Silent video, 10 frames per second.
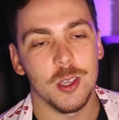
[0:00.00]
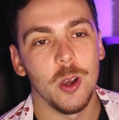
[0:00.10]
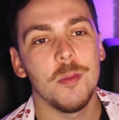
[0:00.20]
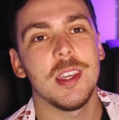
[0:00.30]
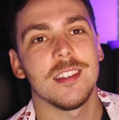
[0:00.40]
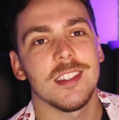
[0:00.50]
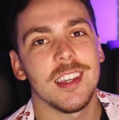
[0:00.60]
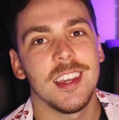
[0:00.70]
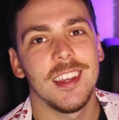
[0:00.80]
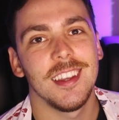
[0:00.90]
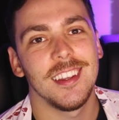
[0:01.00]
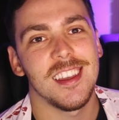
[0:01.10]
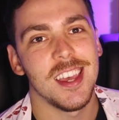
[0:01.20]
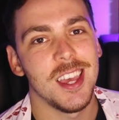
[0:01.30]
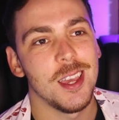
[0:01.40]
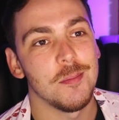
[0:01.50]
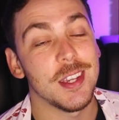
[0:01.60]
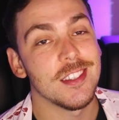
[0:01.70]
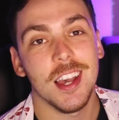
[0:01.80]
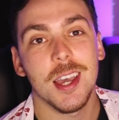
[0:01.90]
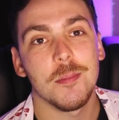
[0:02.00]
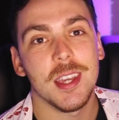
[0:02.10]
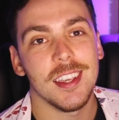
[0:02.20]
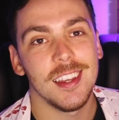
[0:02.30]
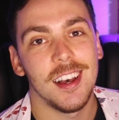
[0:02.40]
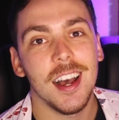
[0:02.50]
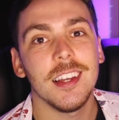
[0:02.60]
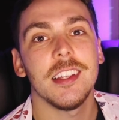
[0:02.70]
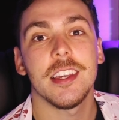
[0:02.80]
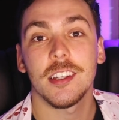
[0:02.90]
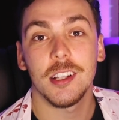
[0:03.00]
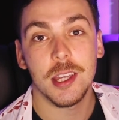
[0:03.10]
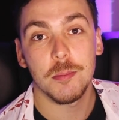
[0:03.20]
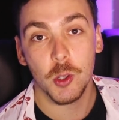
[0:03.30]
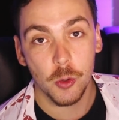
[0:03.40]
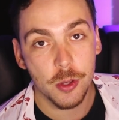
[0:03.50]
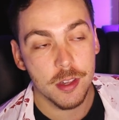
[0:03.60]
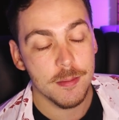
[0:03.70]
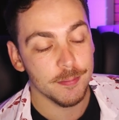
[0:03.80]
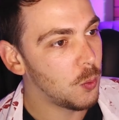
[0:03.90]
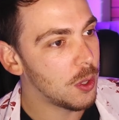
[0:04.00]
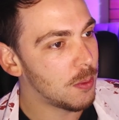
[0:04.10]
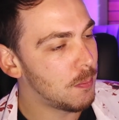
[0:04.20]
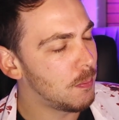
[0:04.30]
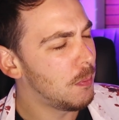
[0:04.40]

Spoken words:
So obviously, because I am a highly acclaimed author with